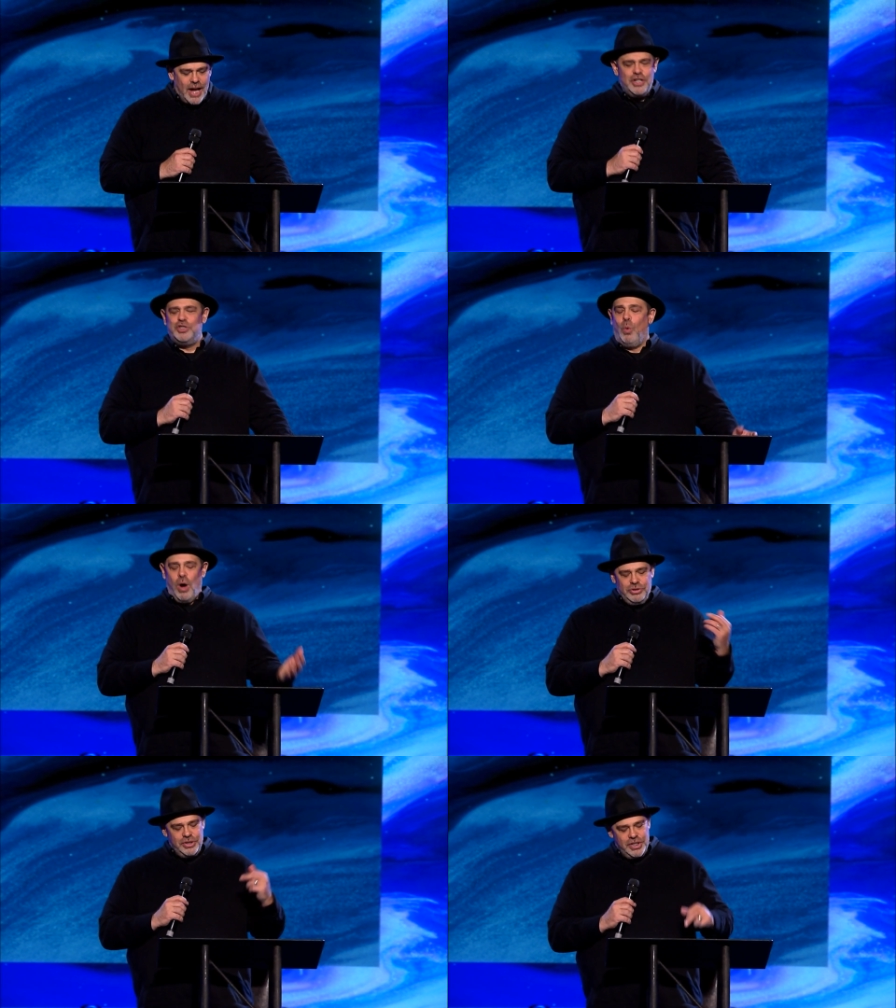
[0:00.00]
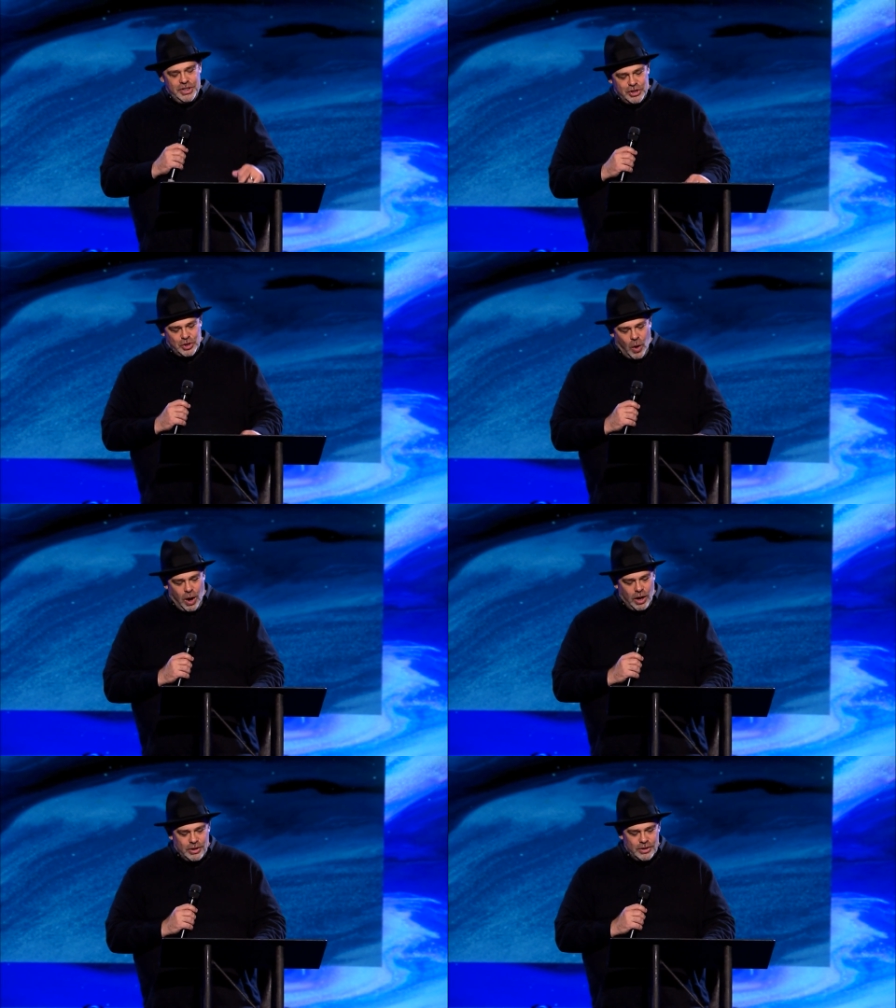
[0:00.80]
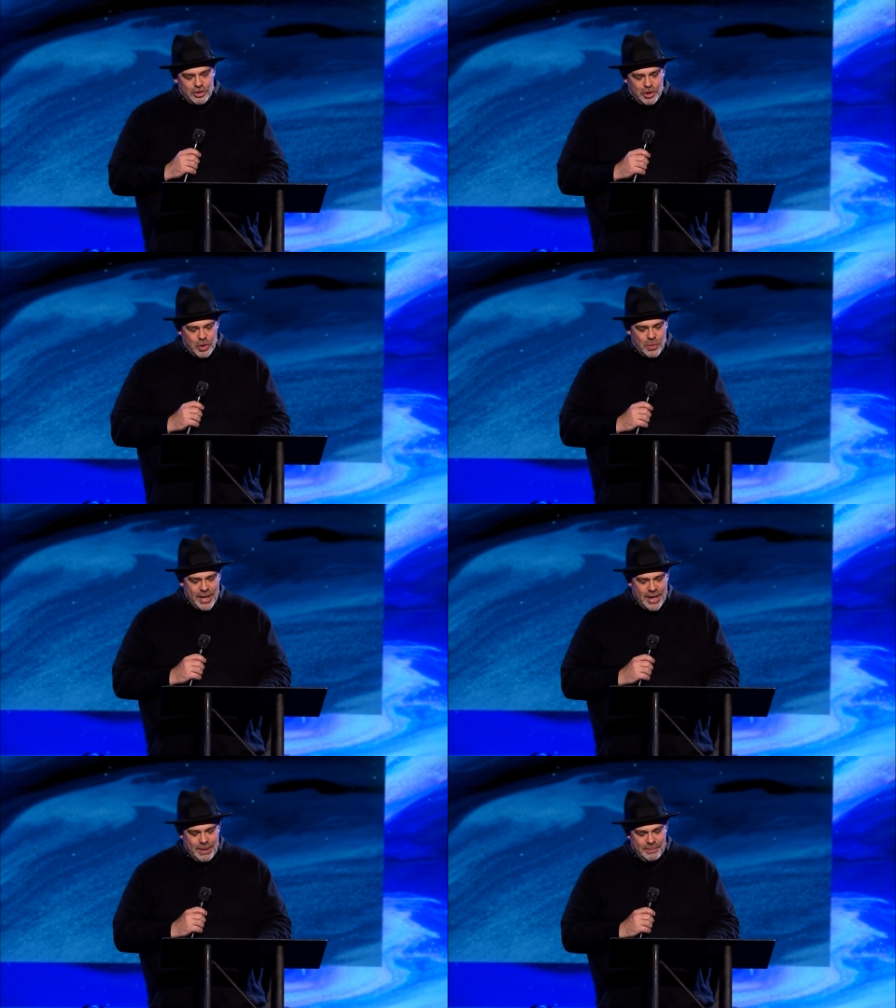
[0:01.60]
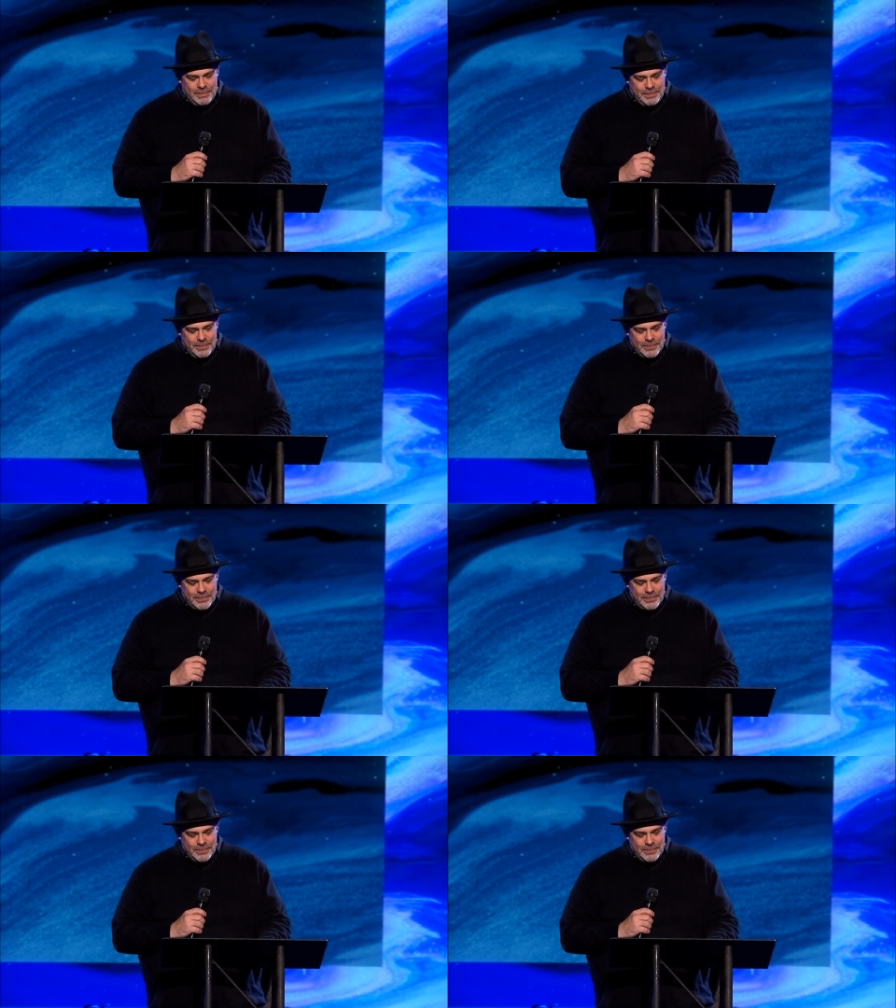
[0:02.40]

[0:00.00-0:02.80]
God doesn't want you to just talk to Him,